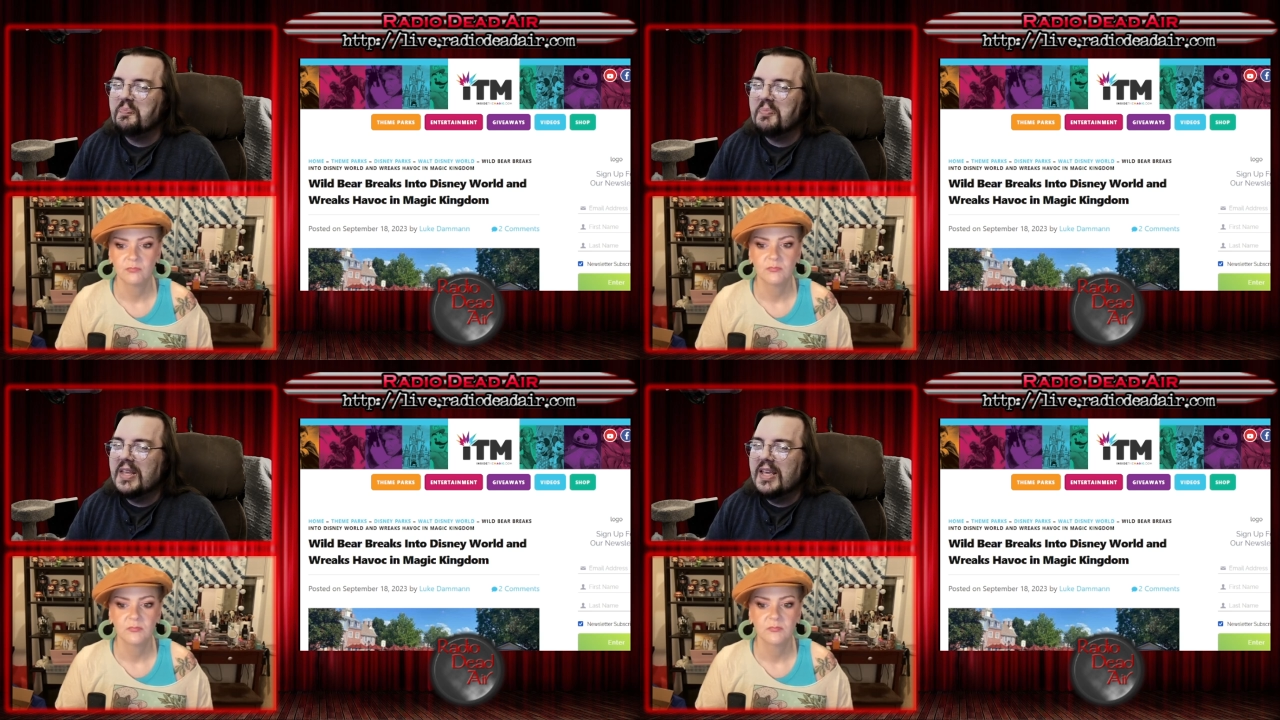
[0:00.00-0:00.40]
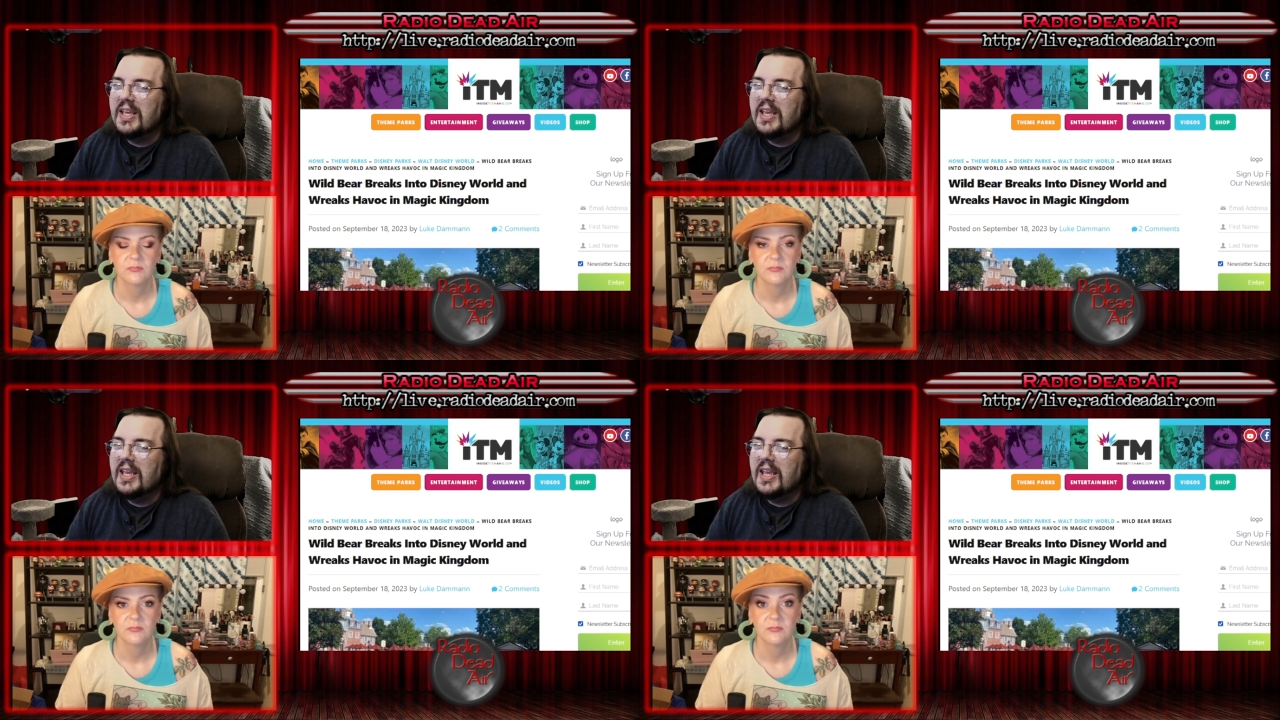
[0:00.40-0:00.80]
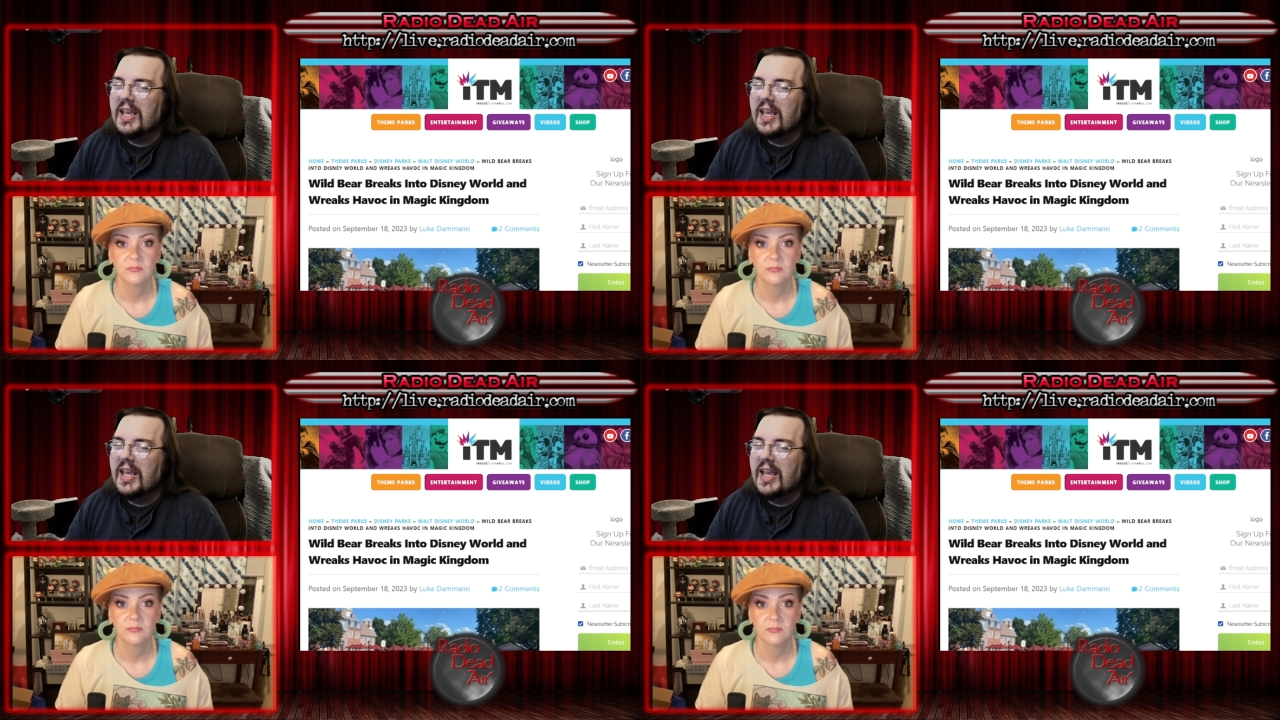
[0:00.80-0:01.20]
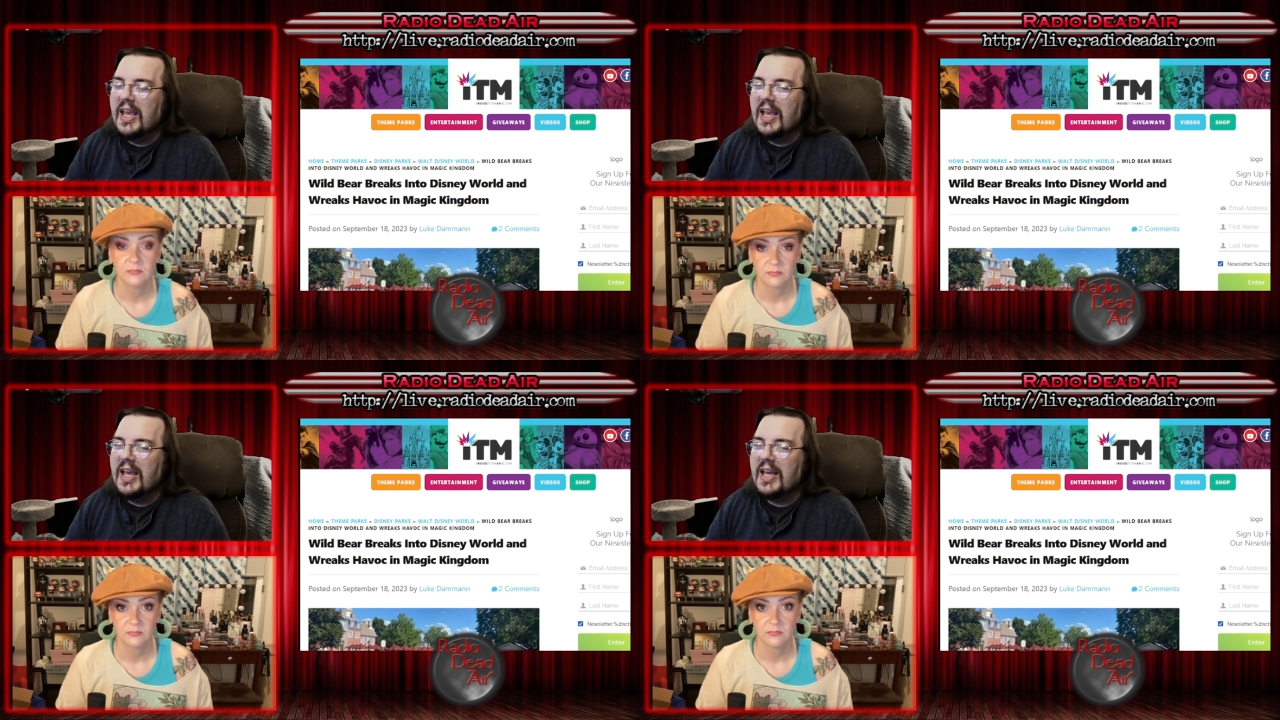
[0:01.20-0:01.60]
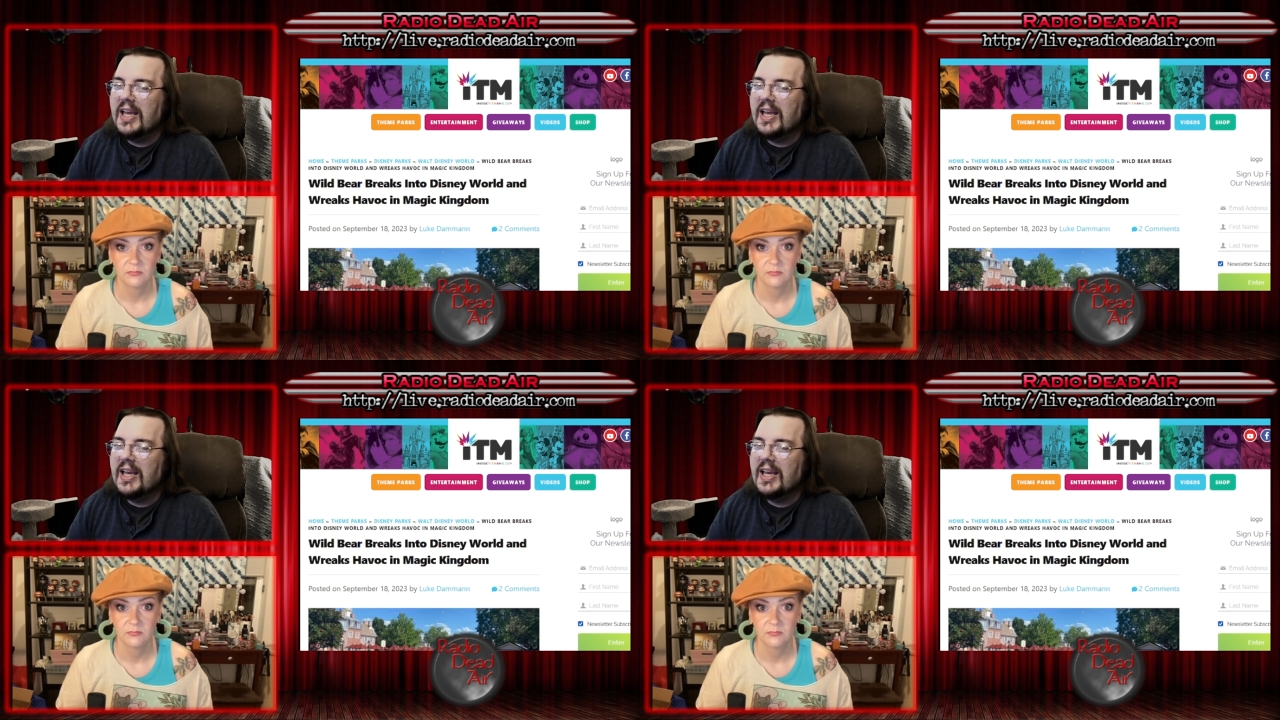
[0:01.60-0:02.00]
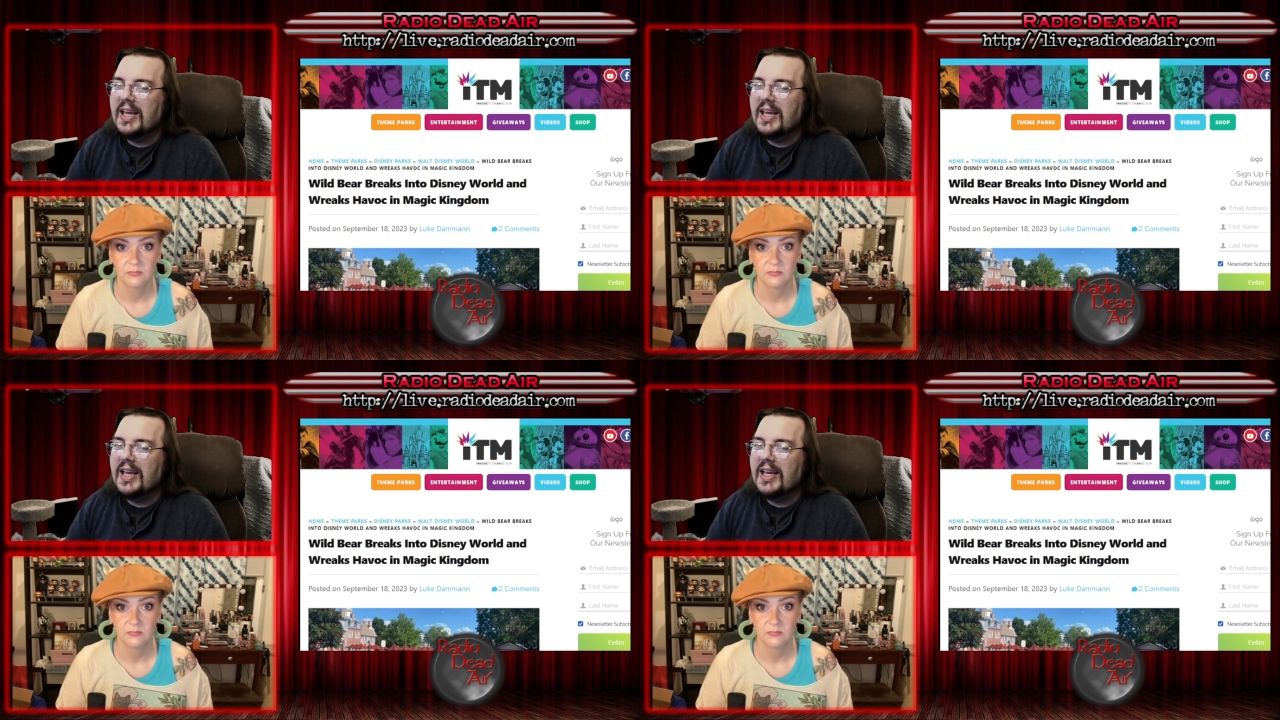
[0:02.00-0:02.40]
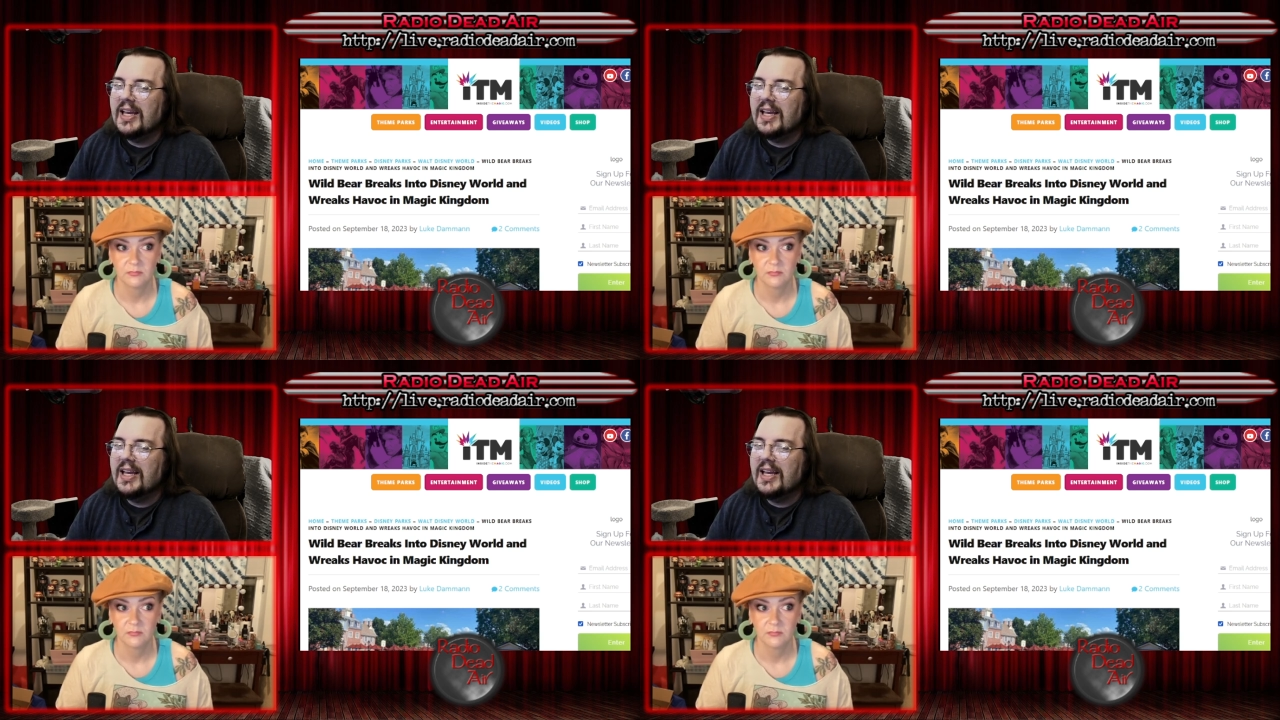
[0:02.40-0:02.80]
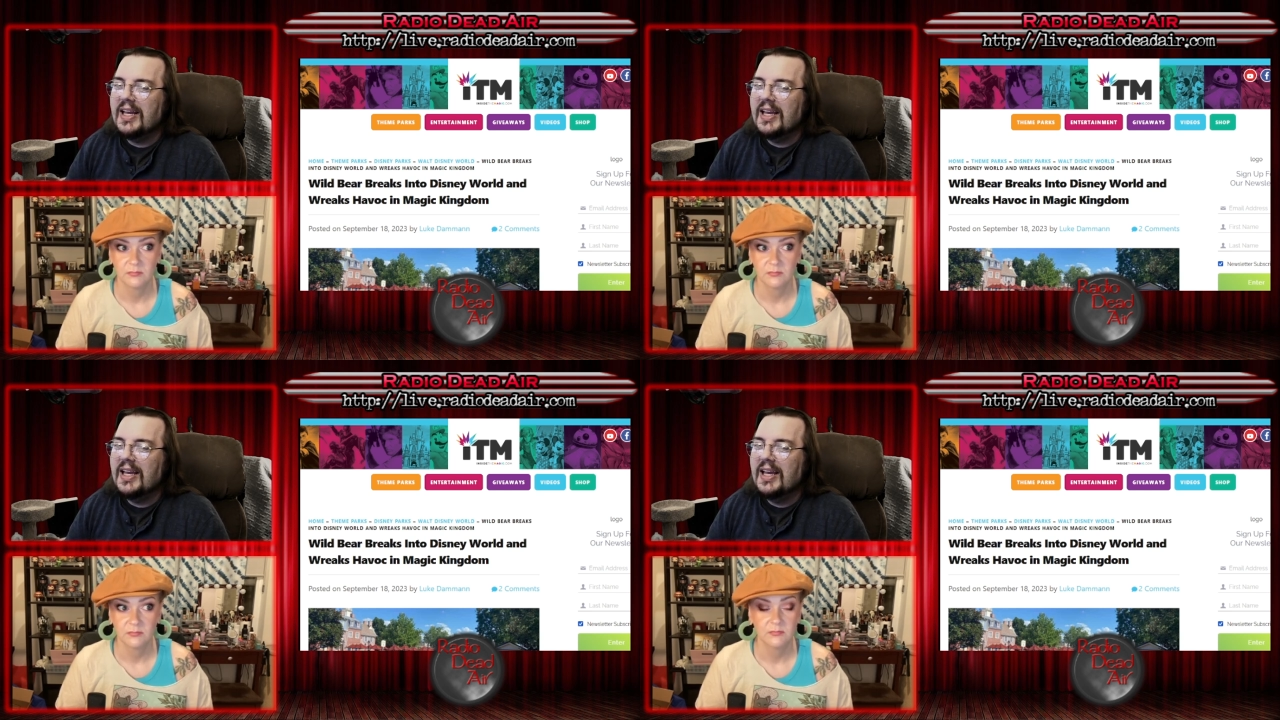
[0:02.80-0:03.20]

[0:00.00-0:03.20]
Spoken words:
No one is speaking in this clip.